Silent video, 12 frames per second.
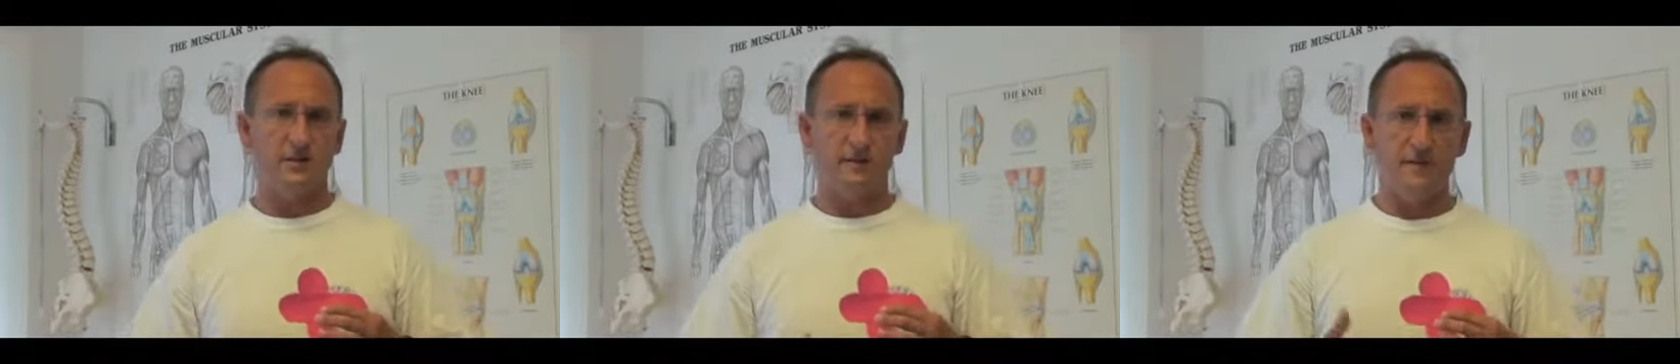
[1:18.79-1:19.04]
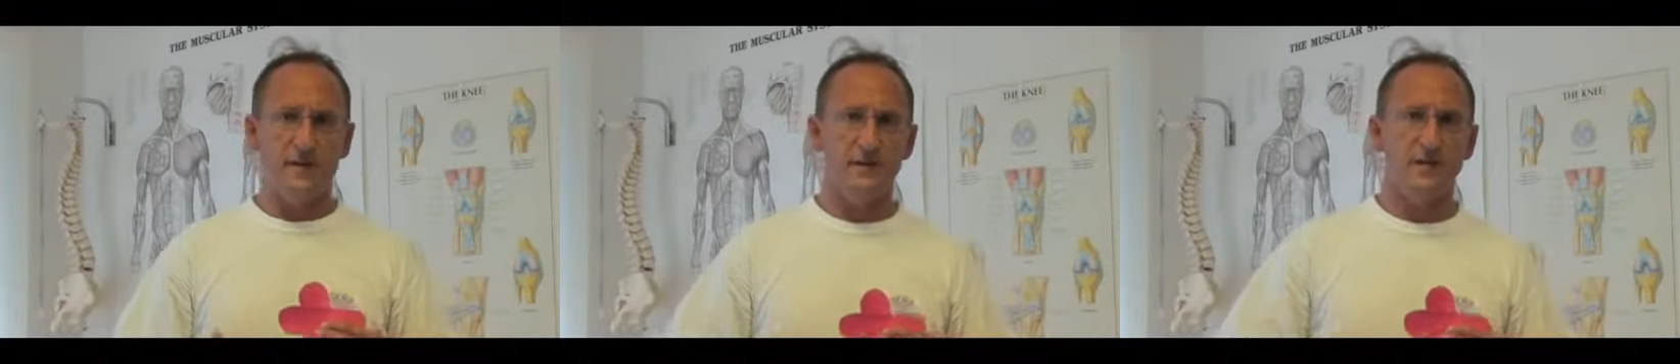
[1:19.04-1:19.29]
the
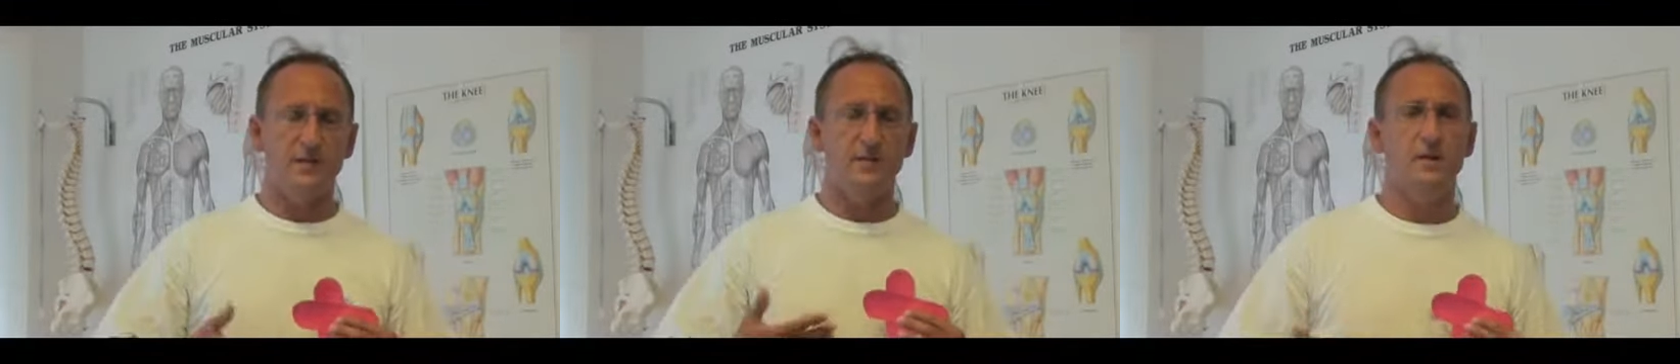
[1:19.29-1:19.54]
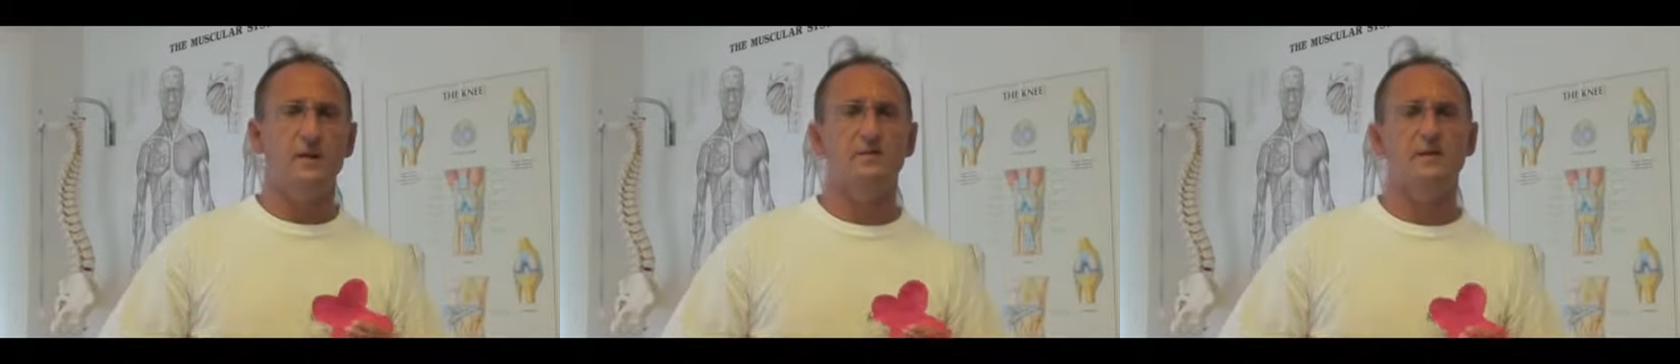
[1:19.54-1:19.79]
fascia, the
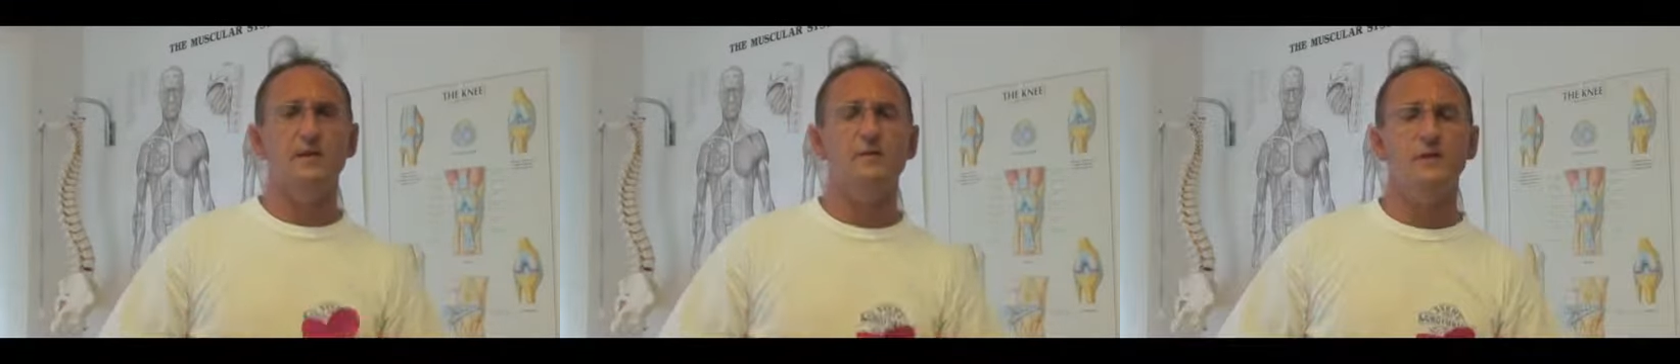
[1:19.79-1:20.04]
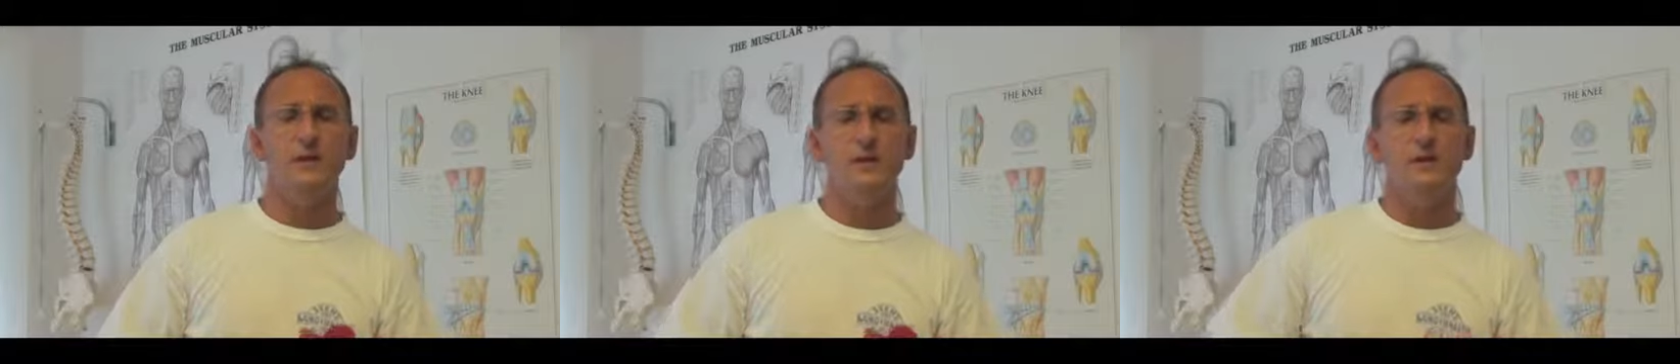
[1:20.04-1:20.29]
muscles,
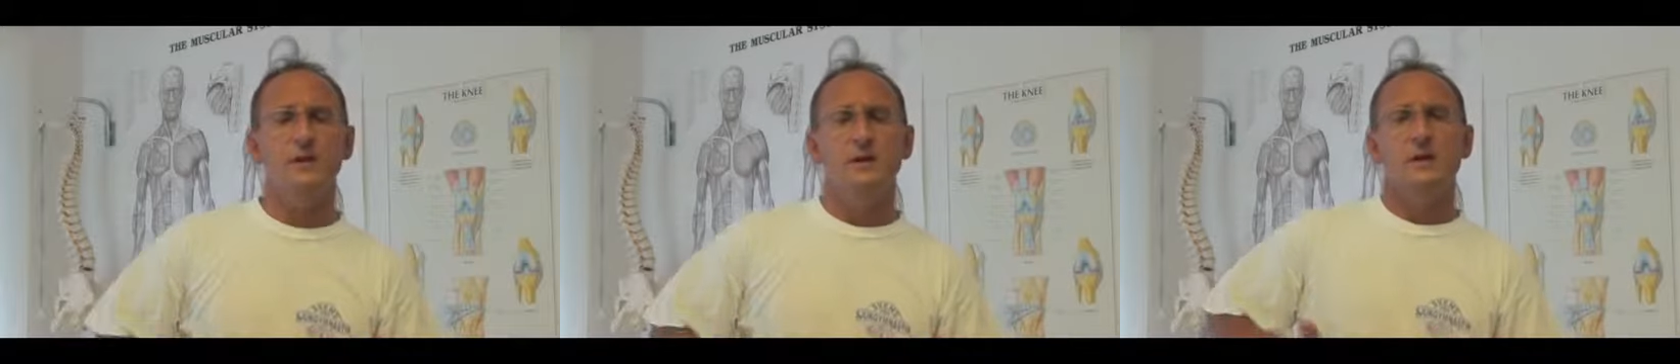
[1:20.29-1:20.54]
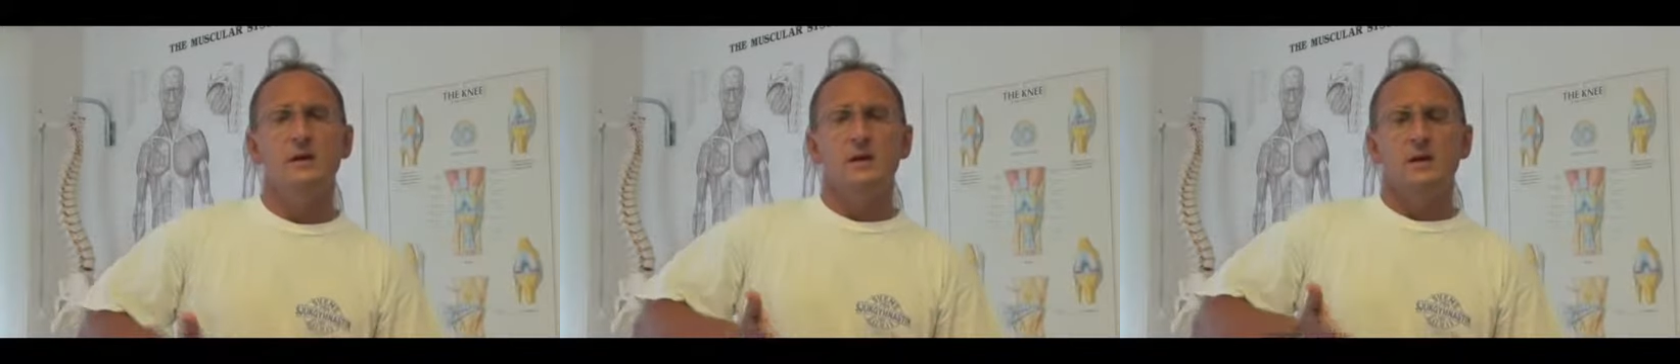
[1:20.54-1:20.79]
everything
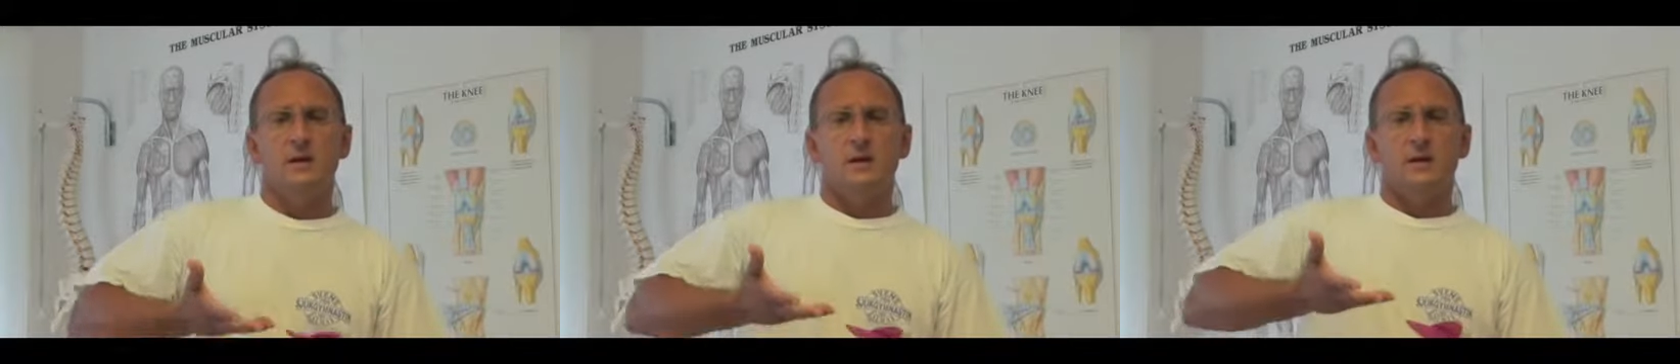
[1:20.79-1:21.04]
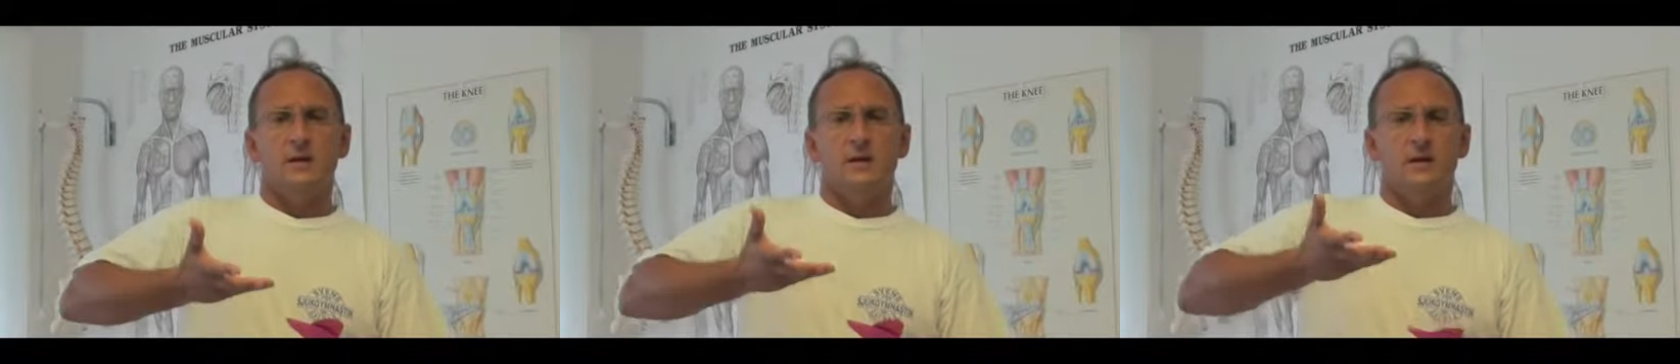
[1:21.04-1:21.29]

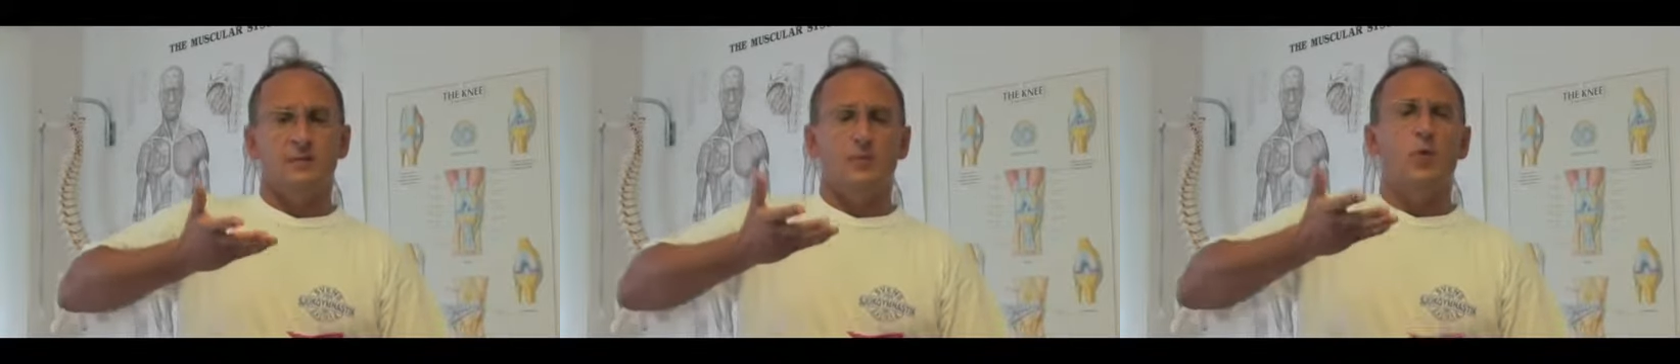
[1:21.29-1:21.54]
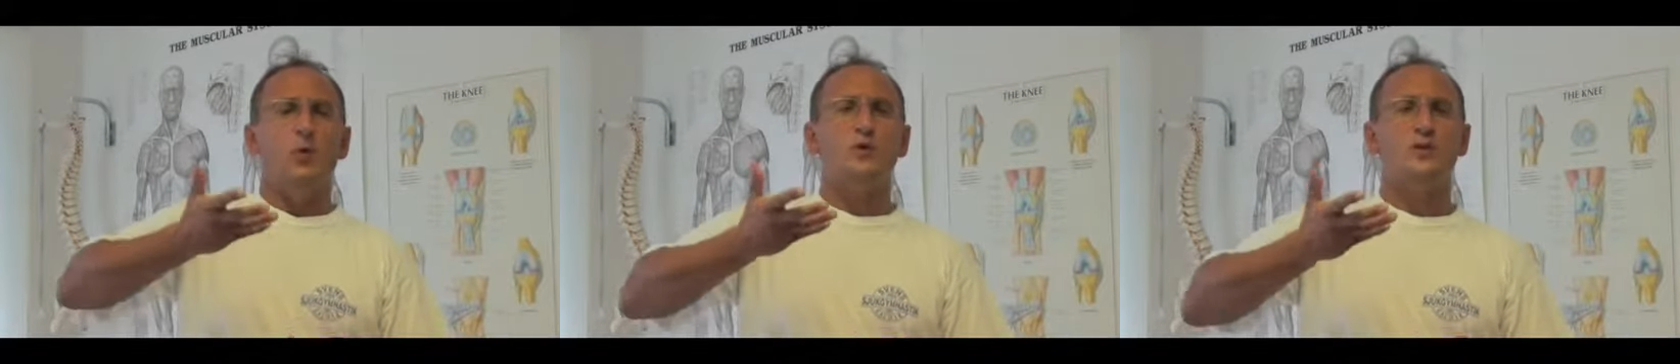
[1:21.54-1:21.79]
get
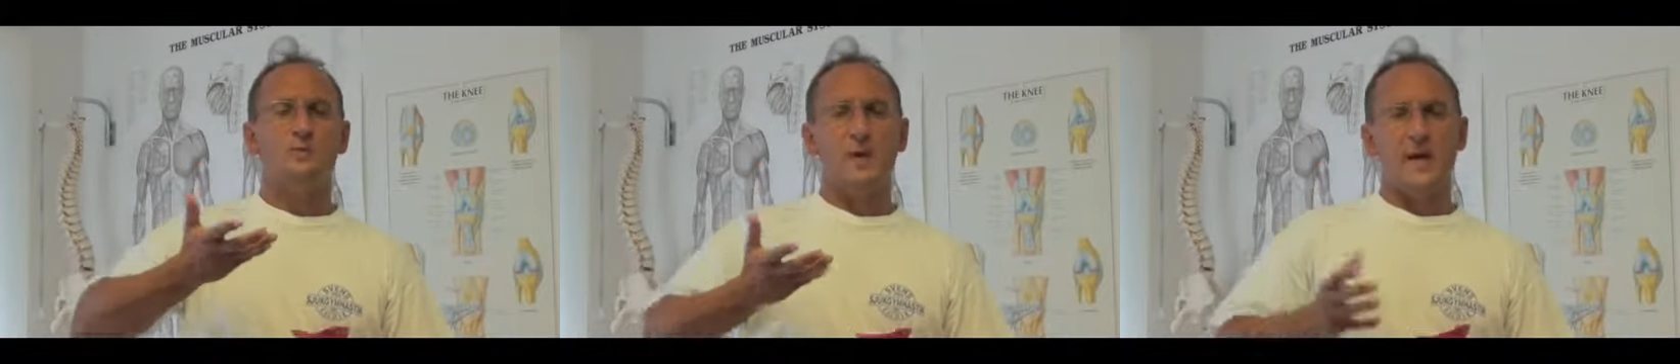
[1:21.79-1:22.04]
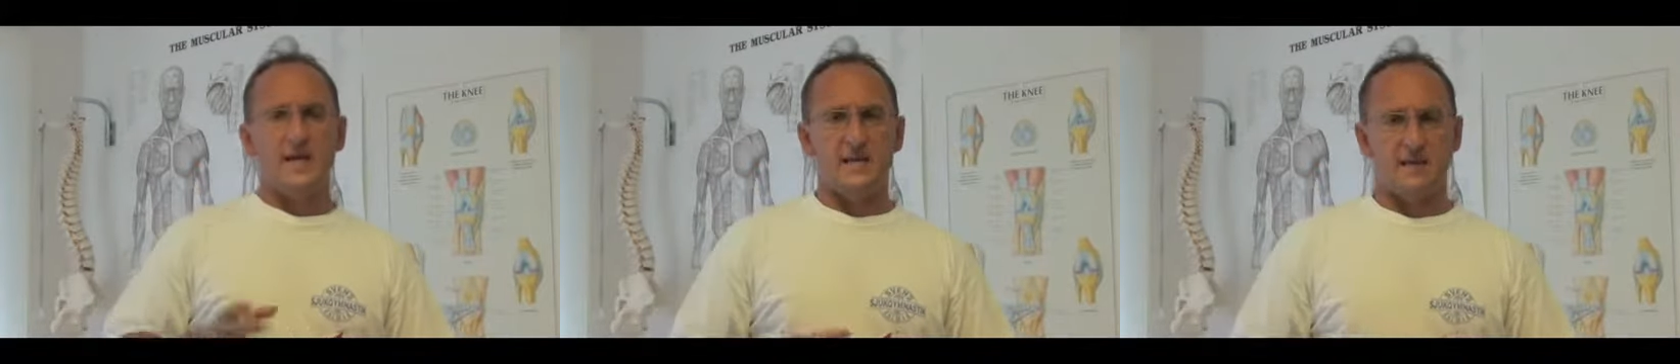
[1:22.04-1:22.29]
more
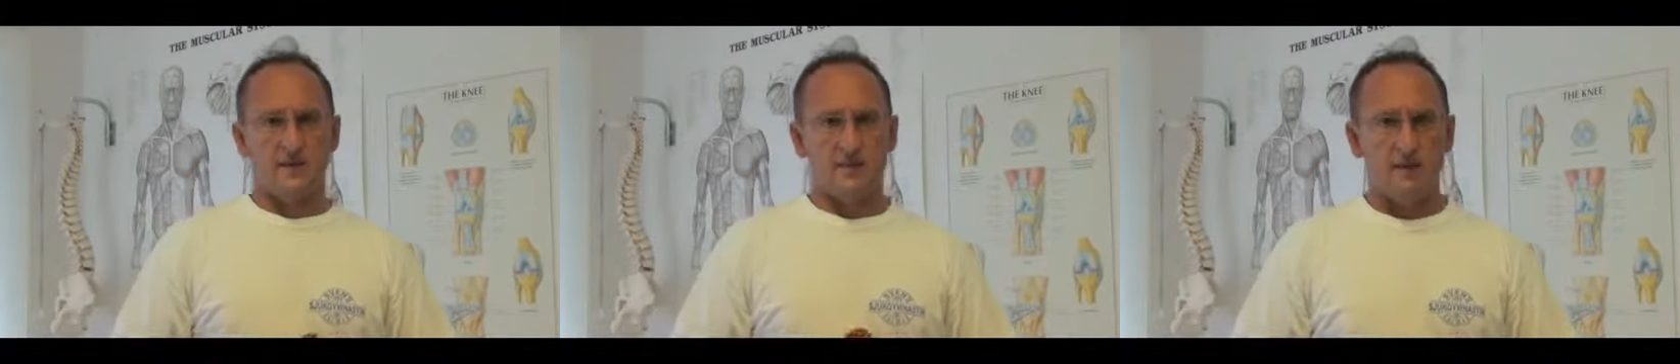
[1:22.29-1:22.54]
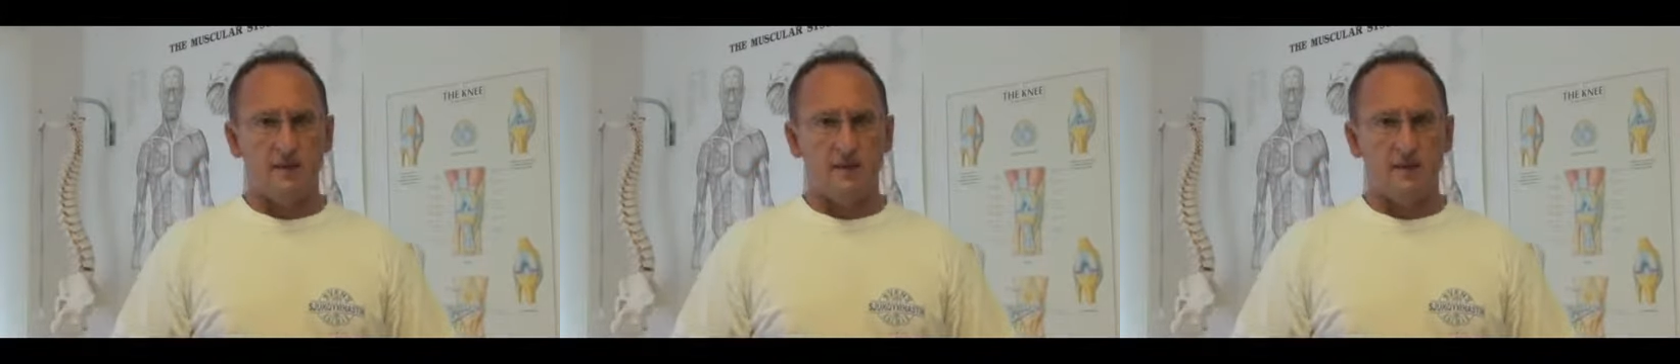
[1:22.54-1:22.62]
space.